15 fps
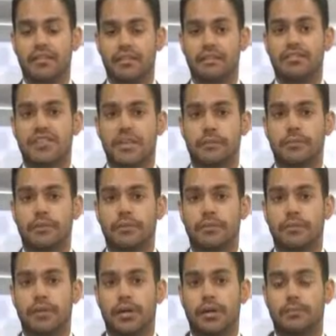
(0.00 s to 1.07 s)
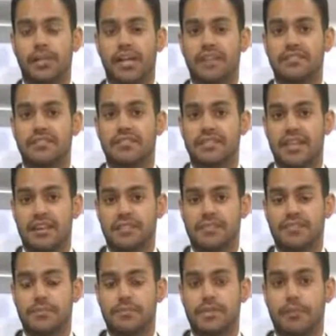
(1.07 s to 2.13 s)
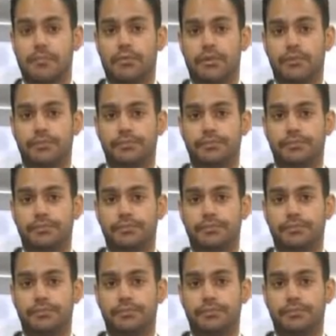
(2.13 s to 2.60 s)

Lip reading: their taper plans as of September.